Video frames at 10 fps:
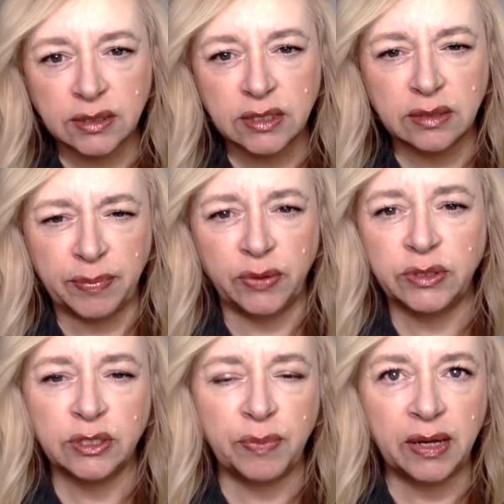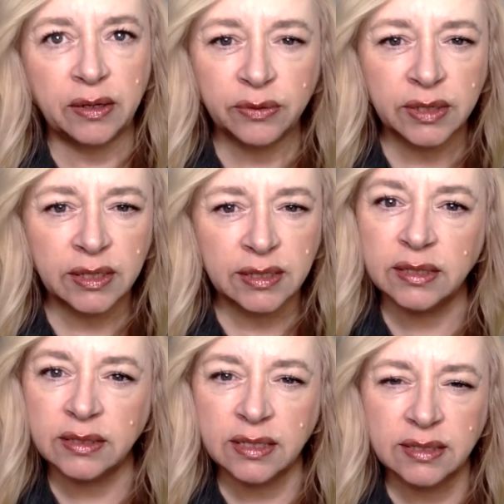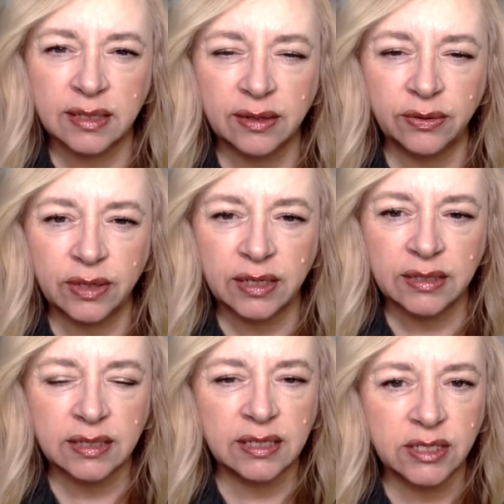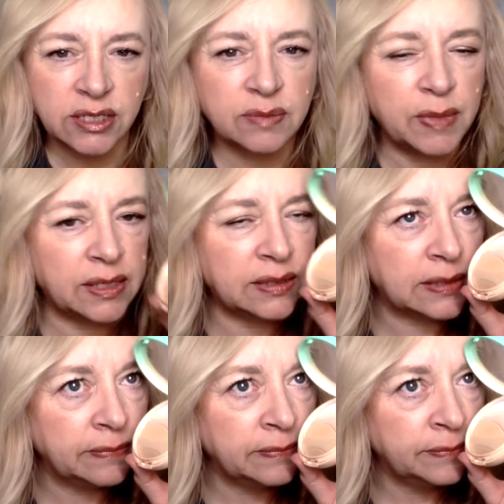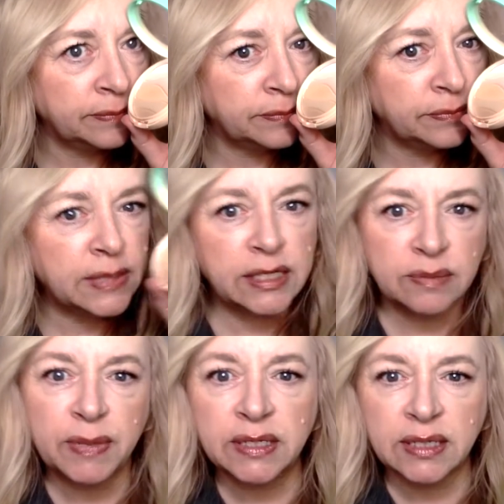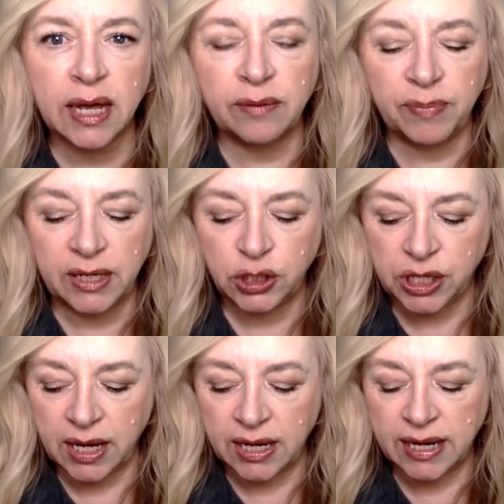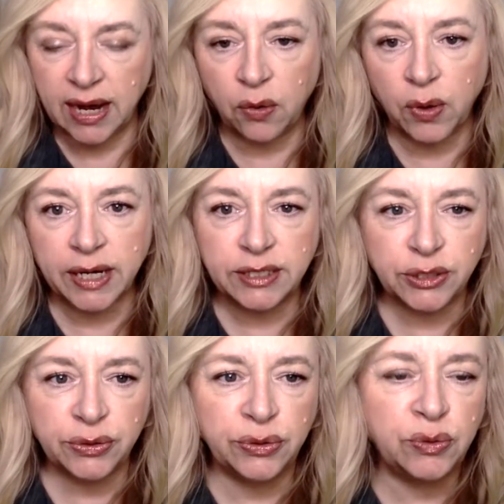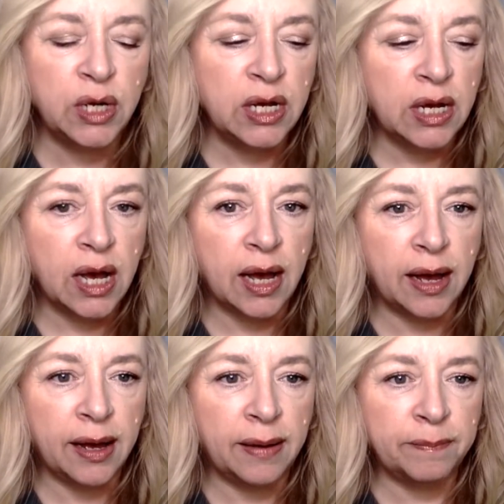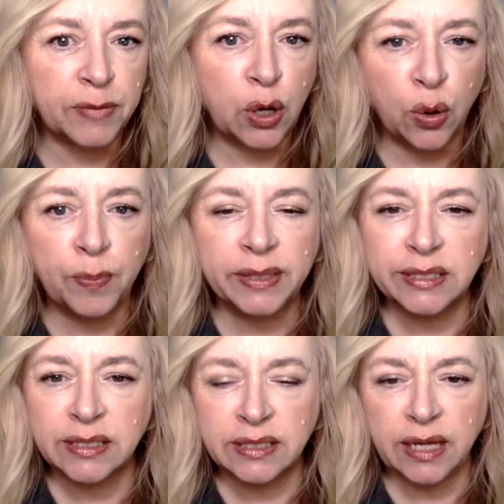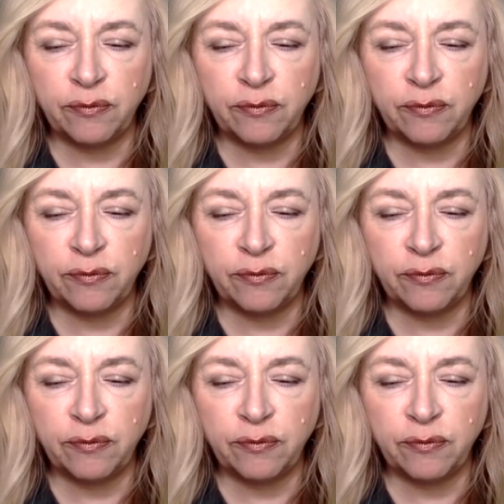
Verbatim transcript: supposed to be coconuts. Is it coconuts? It just smells it smells kind of beachy. Now, I do um, hope it's the same